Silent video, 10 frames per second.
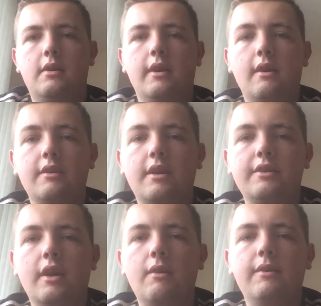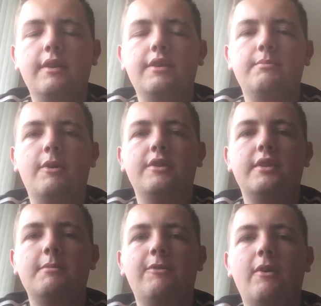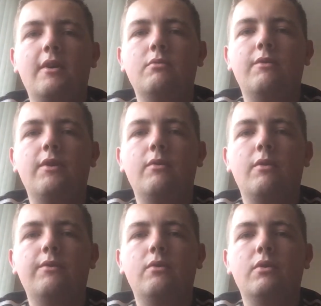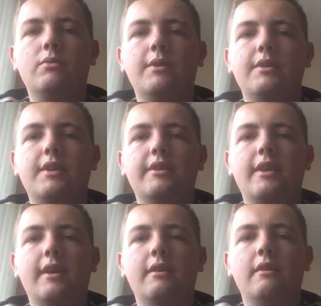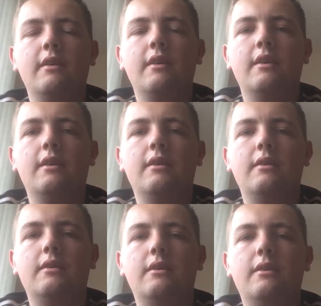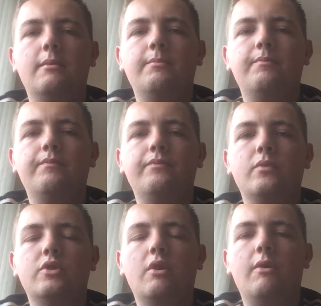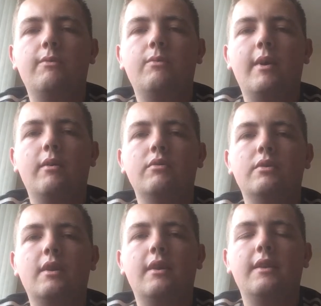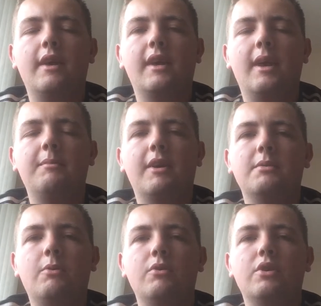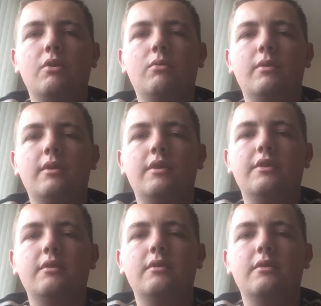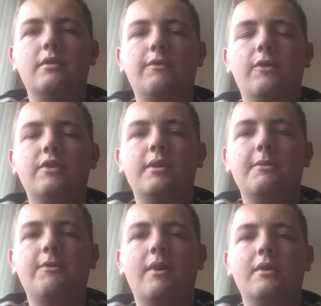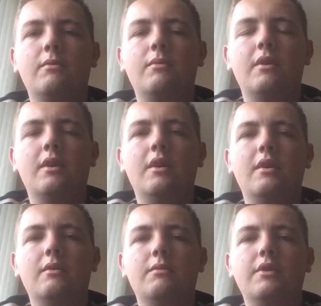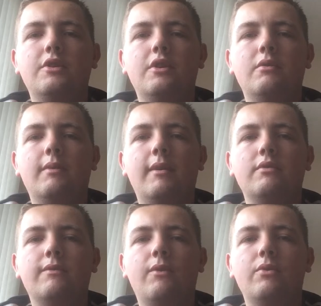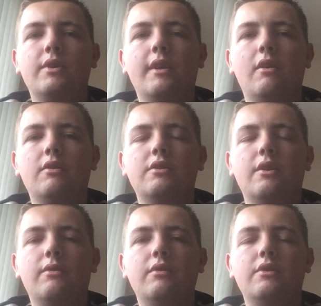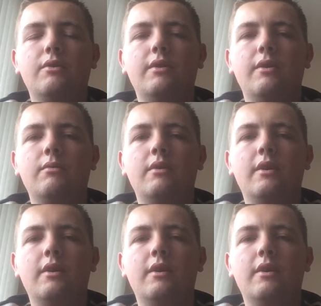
Hey guys, how's it going? This is my semi-final review of Euro 2016. We'll start off with Wales, their game against Portugal in the first semi-final, which Wales unfortunately lost 2-0.